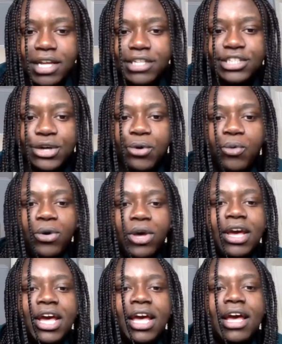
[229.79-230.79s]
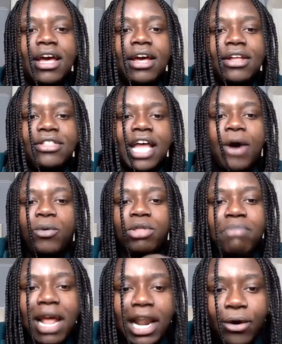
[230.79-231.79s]
So now
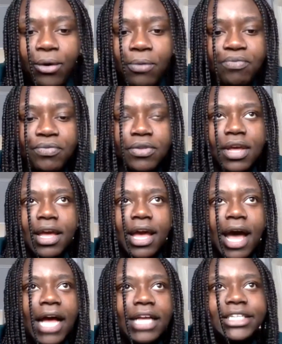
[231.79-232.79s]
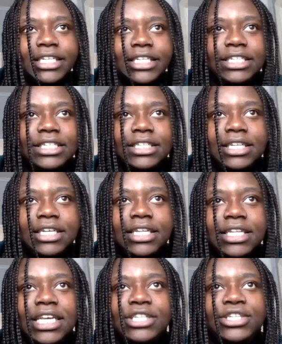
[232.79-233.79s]
with Mello, I just
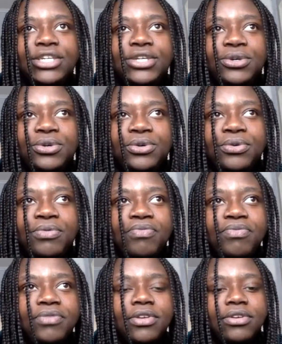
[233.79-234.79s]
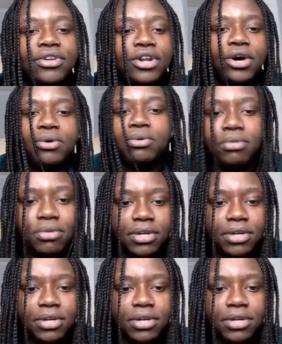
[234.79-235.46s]
need to, you know,